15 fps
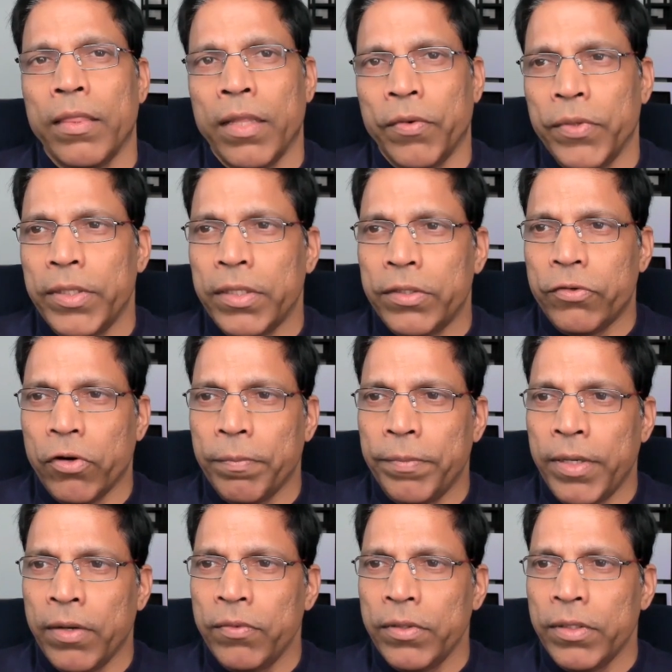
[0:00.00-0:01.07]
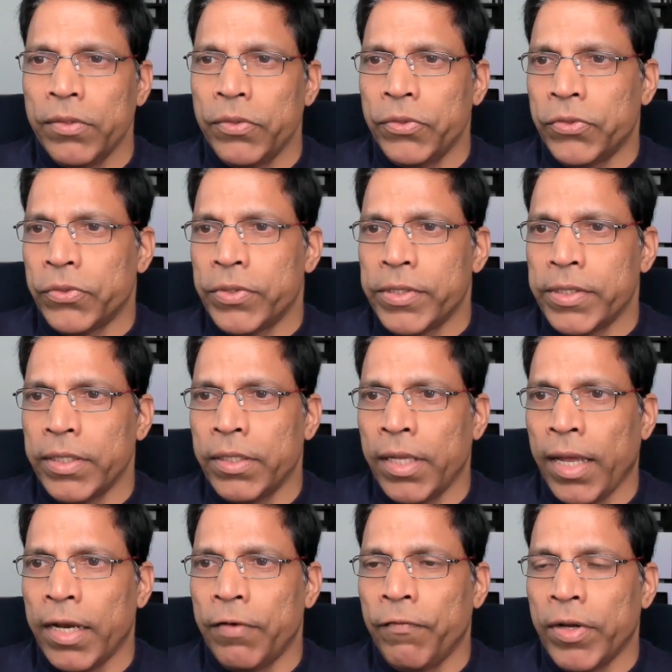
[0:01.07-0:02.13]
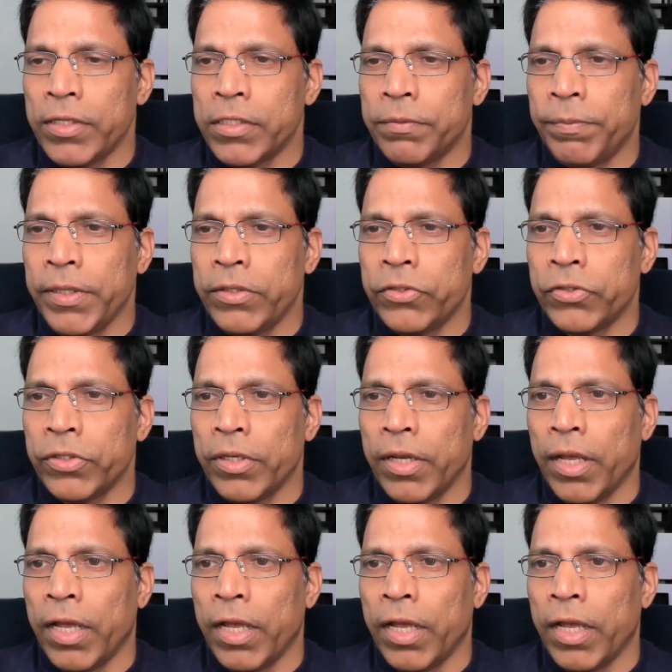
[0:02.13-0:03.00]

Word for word: Now the drop down you should see the advanced speech,